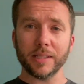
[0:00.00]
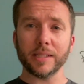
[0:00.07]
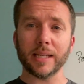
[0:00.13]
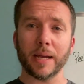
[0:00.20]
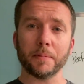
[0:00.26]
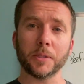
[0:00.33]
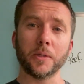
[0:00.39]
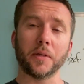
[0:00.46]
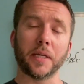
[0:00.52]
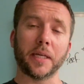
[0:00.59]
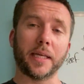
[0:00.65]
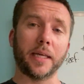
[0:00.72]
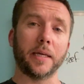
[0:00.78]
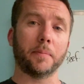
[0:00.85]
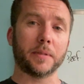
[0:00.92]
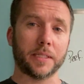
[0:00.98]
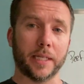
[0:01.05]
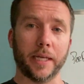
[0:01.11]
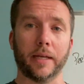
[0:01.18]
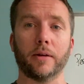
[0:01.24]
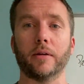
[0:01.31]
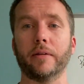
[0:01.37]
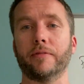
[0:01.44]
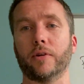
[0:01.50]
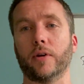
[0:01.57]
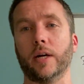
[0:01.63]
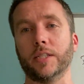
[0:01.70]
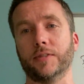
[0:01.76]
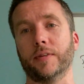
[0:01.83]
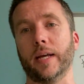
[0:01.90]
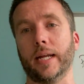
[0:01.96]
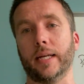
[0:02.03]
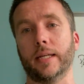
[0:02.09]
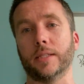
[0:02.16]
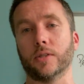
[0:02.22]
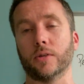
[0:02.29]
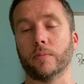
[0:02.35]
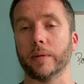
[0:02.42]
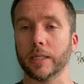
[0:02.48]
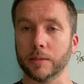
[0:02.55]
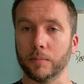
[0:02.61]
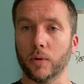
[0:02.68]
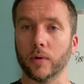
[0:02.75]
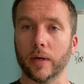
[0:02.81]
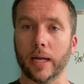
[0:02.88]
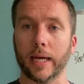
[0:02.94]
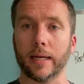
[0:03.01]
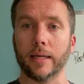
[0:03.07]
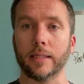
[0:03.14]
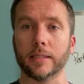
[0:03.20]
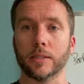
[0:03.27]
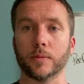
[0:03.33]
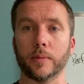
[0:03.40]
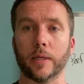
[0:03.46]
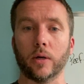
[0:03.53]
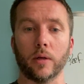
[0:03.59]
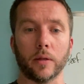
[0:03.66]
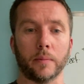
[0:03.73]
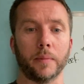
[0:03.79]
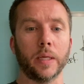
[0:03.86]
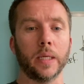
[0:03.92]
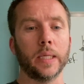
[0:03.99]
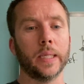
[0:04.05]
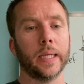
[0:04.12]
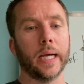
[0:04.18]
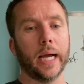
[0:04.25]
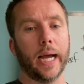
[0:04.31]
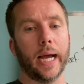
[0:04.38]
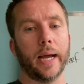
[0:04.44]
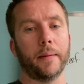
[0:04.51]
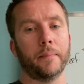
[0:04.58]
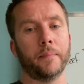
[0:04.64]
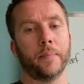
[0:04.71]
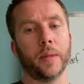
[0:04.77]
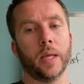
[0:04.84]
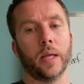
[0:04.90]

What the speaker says: absolutely key, particularly for CrossFit athletes or mixed modal athletes, as we call them.